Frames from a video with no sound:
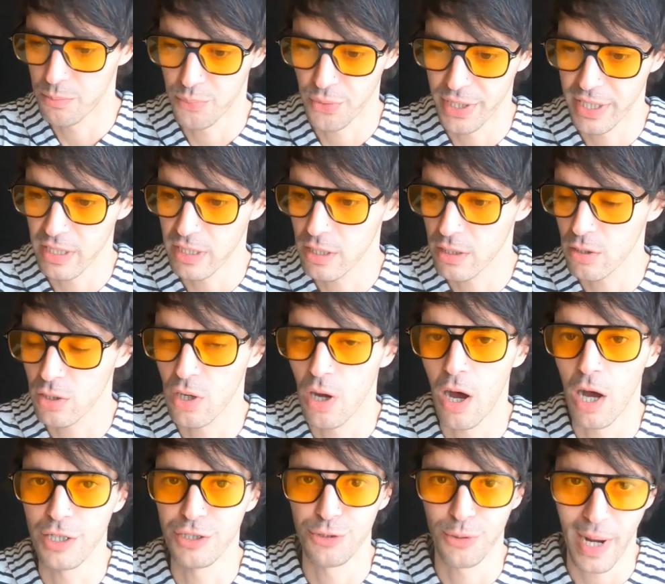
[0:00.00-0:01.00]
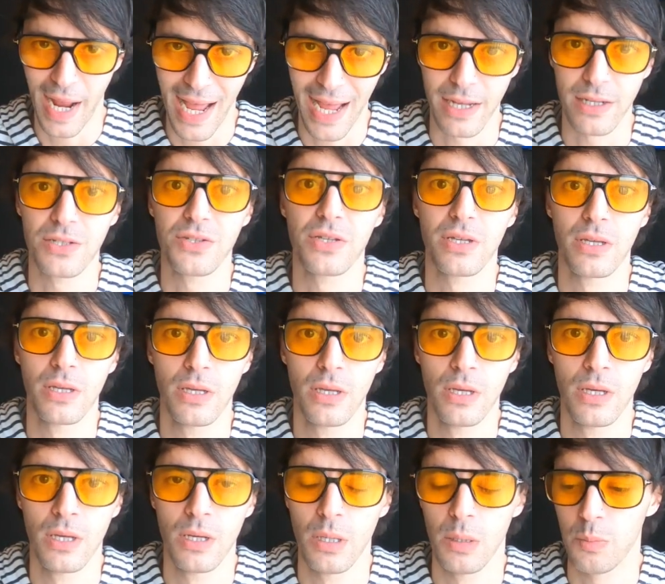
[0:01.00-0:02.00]
Bring a little contract.
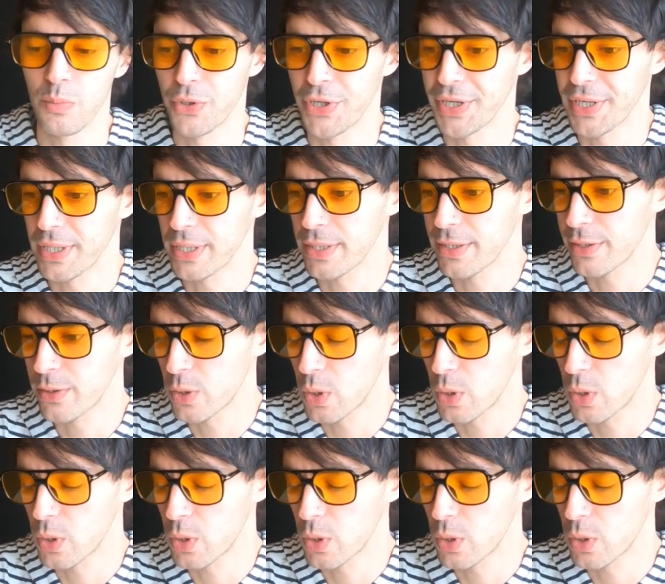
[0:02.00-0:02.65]
Bring your